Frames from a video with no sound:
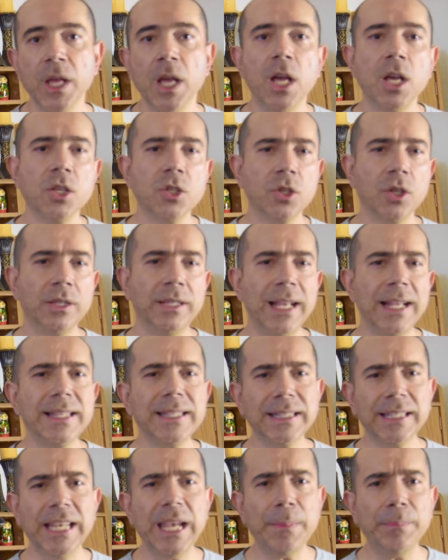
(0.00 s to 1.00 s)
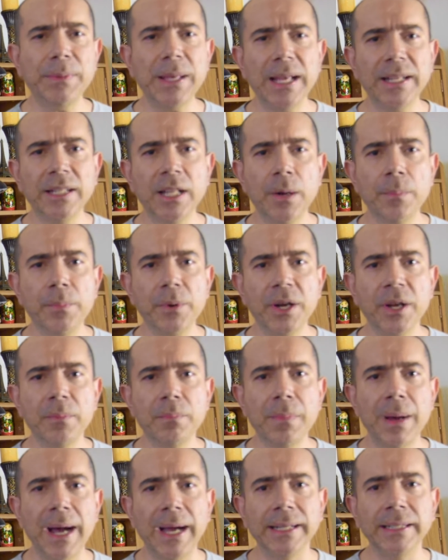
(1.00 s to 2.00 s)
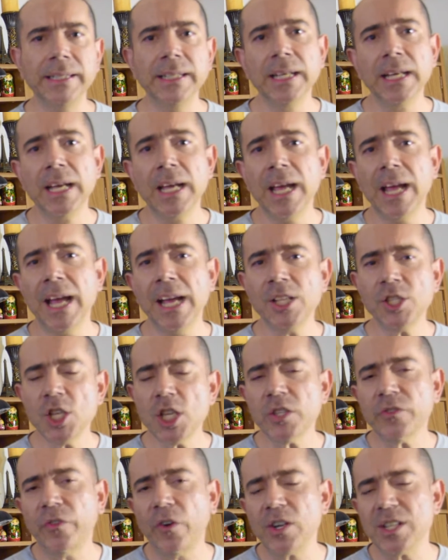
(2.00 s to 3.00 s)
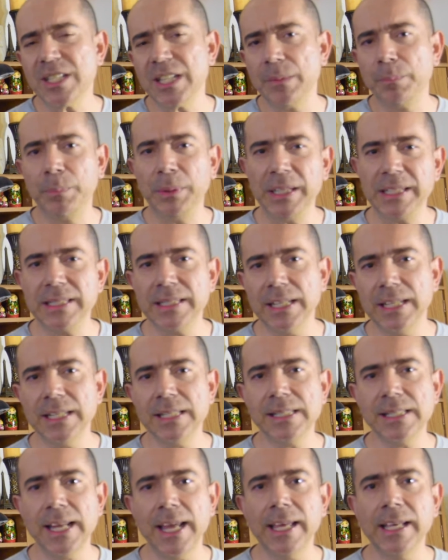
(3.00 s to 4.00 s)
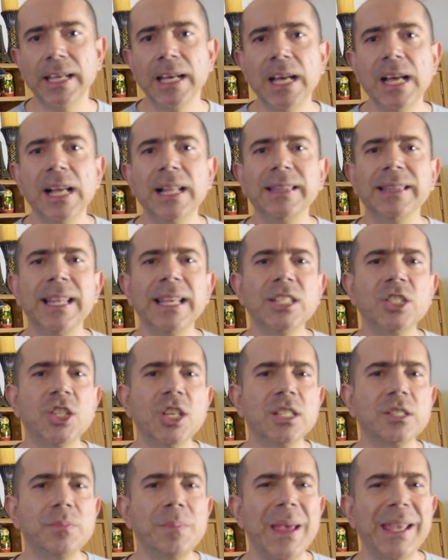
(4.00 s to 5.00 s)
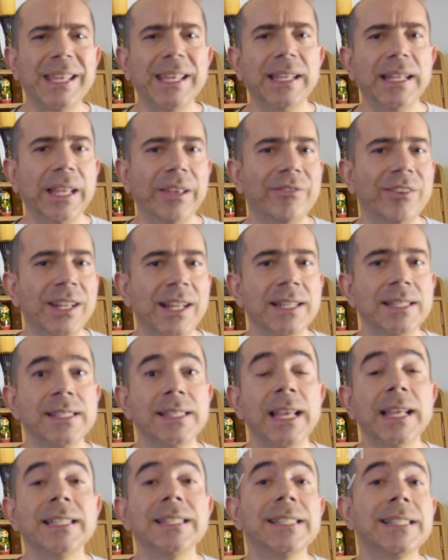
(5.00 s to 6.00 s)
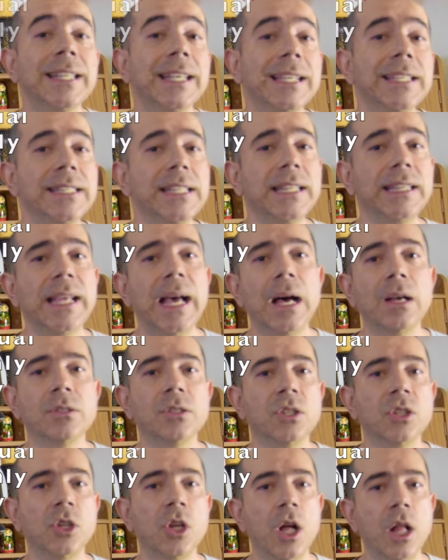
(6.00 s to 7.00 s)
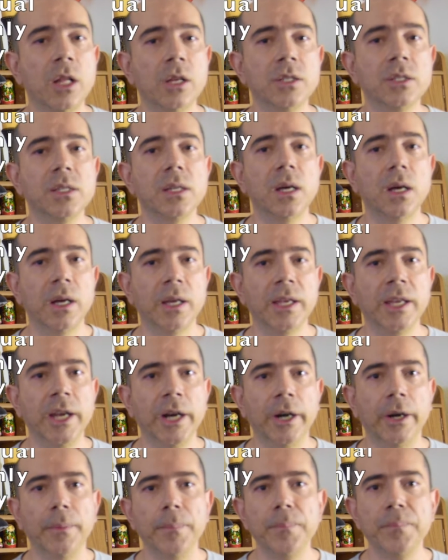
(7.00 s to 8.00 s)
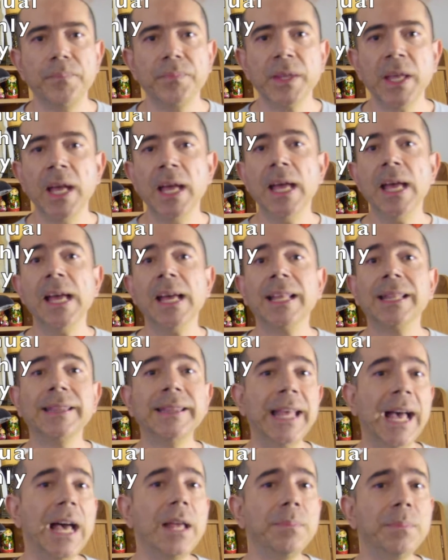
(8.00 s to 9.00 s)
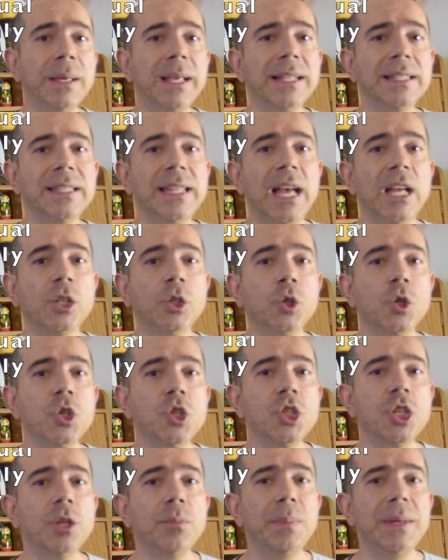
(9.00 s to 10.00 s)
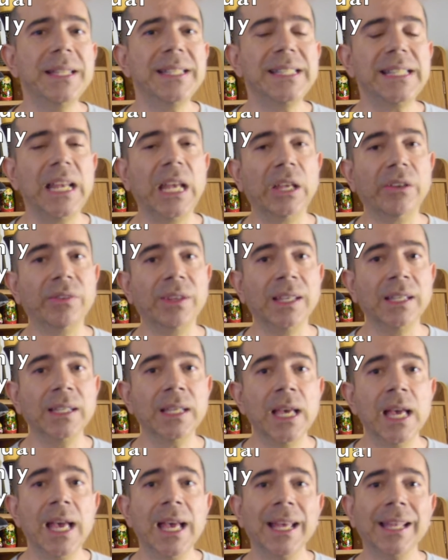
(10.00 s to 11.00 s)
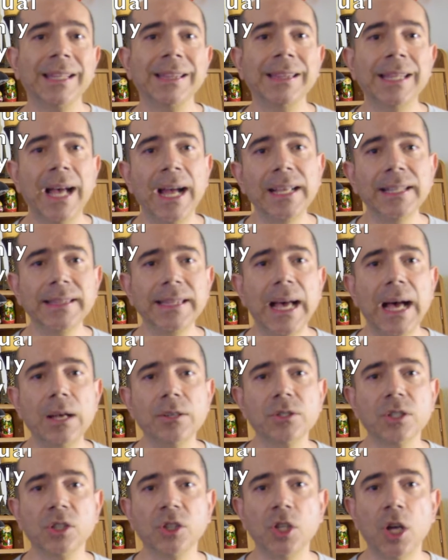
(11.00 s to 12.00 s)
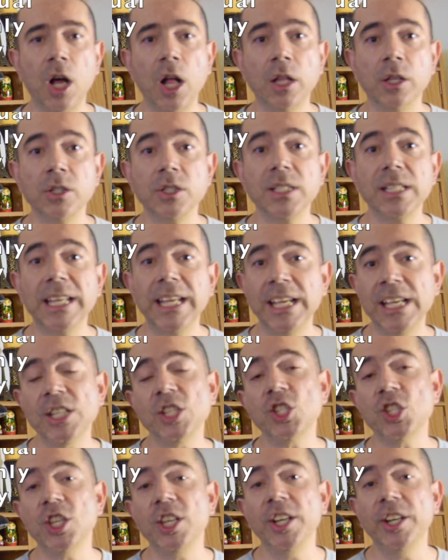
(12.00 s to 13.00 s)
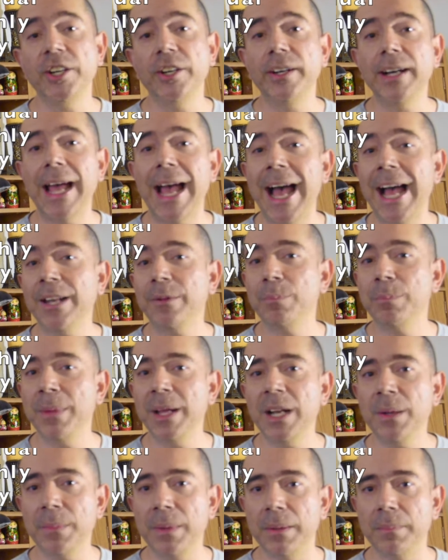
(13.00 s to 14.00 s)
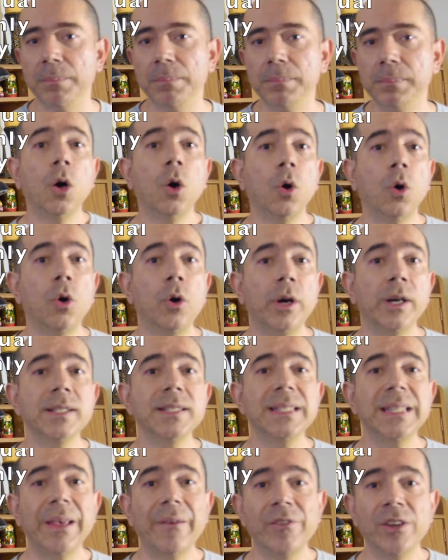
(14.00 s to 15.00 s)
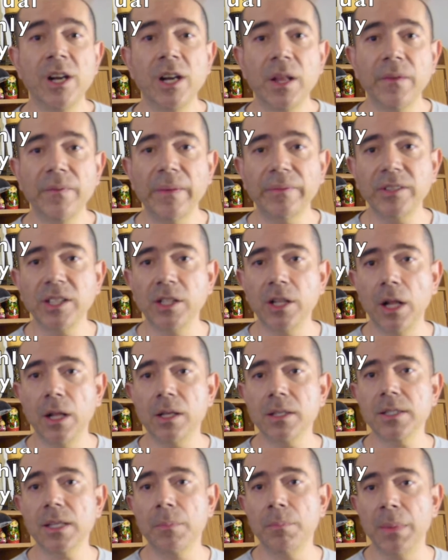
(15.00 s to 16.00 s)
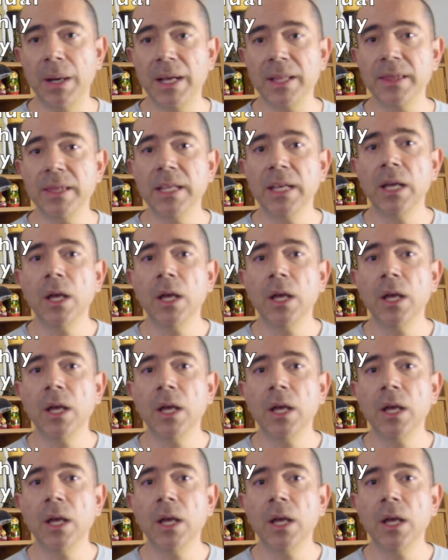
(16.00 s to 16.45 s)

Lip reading: So let's keep that number in mind. And just for simplicity's sake, let's just make it even and say $60,000 a year. That means that you should be saving $9,000 each year at minimum, or $750 a month,